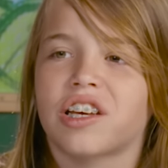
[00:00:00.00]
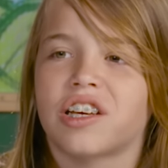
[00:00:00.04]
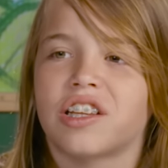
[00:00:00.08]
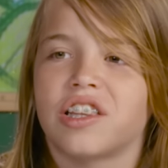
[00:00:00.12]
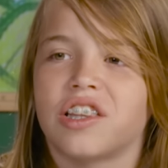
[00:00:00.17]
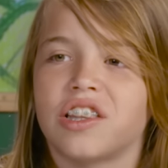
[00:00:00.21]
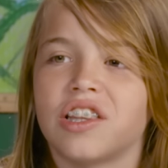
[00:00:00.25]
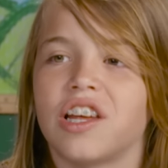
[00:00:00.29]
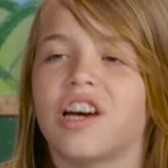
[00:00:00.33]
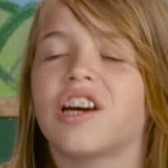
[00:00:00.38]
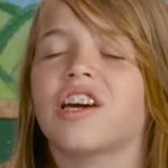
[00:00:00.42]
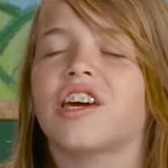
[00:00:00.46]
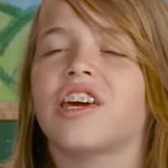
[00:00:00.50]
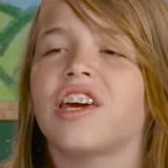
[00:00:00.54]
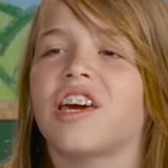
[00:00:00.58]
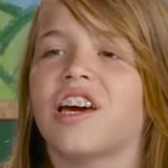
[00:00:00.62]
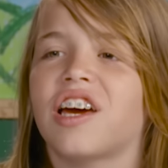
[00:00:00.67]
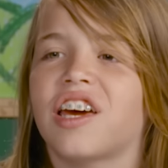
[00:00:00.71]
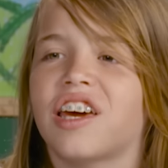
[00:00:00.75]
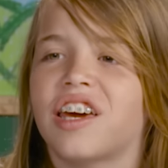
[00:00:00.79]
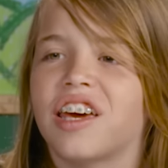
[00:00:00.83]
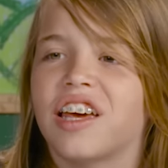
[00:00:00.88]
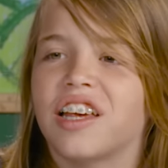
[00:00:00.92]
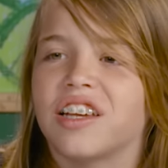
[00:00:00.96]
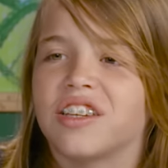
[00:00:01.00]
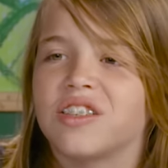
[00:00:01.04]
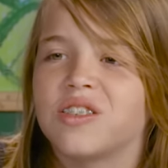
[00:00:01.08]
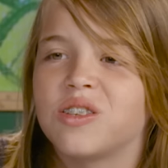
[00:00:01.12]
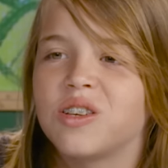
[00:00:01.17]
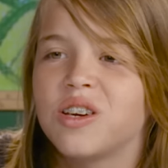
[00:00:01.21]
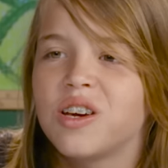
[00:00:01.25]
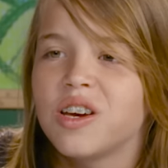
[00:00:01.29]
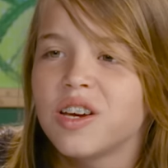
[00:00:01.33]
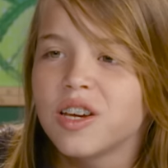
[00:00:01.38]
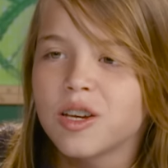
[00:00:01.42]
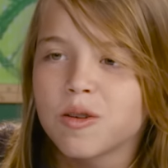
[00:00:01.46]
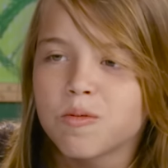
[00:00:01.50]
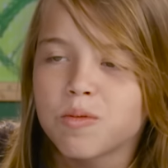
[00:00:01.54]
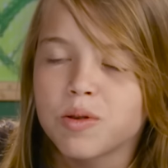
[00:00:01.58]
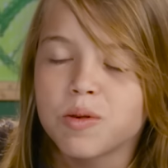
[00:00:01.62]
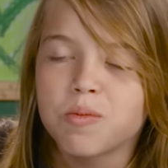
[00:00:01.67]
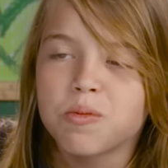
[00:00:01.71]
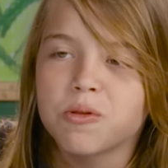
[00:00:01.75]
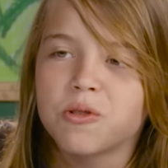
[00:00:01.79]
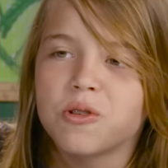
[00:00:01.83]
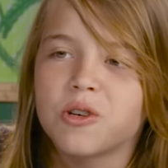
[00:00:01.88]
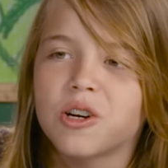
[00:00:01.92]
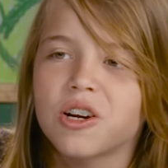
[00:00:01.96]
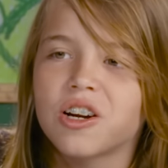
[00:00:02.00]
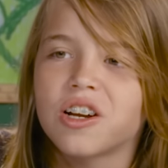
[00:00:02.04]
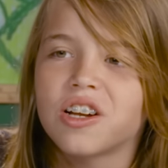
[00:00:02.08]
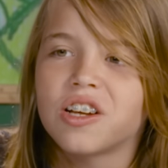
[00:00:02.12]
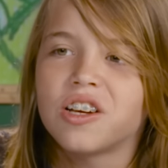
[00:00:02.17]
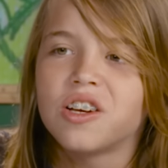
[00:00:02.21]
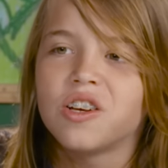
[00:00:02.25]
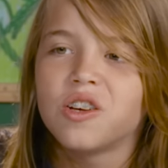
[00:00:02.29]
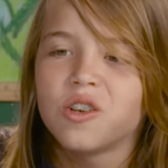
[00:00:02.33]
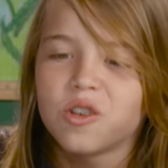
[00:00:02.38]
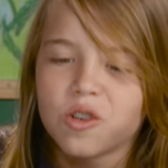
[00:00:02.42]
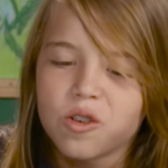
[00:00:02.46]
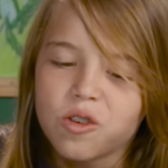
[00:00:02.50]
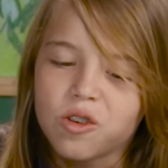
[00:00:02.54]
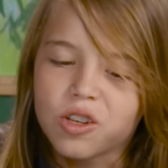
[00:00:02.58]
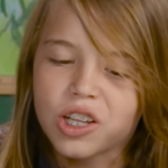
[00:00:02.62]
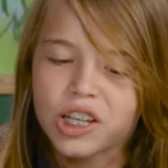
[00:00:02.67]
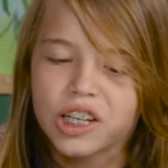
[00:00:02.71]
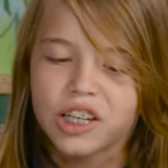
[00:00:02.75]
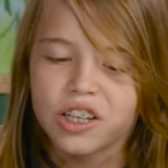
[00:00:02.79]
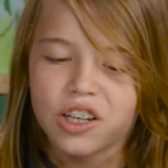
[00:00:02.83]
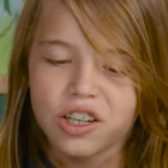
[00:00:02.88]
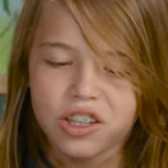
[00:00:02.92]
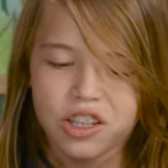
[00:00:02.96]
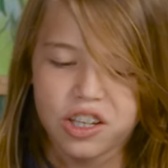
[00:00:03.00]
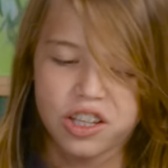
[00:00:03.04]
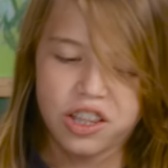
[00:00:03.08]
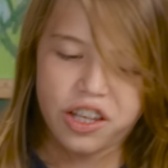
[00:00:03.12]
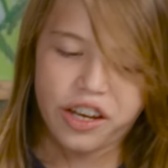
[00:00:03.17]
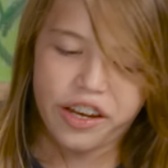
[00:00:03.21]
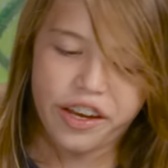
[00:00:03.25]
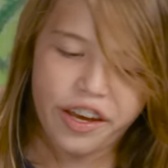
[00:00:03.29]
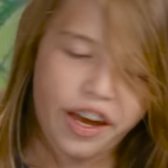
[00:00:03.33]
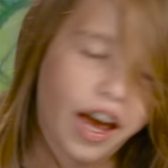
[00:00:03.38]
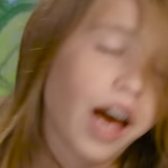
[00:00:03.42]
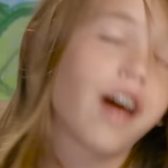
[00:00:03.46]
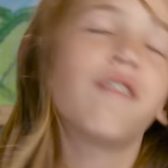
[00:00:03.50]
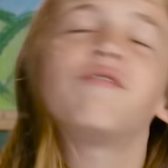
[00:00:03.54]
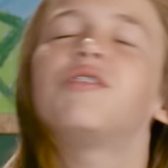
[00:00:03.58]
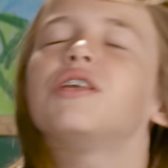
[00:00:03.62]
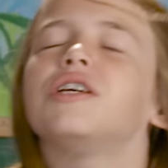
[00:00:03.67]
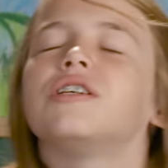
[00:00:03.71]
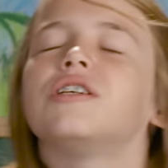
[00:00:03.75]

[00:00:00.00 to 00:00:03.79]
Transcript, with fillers: like lucky, I guess. People who are who like got to like have